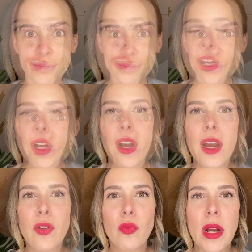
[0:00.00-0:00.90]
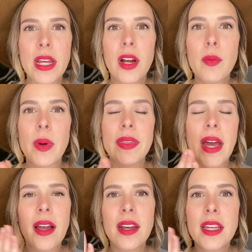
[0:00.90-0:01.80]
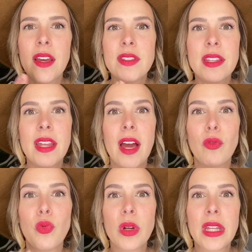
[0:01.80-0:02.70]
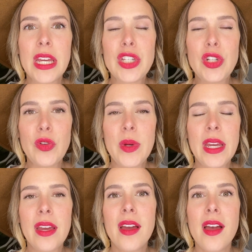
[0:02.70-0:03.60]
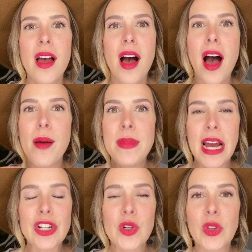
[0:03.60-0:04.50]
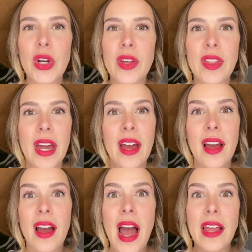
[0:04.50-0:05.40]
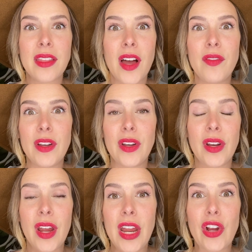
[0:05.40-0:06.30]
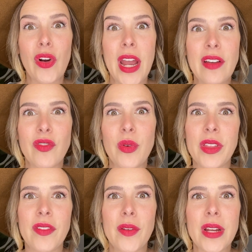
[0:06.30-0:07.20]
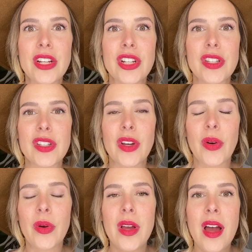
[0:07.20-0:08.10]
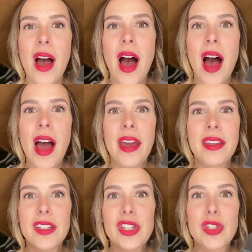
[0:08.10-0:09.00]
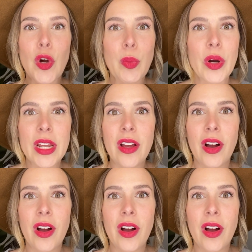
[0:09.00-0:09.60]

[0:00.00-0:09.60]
bit thinner and runnier, but that kind of gives it that really dewy, natural look that I love and crave with a foundation. So I think it's so pretty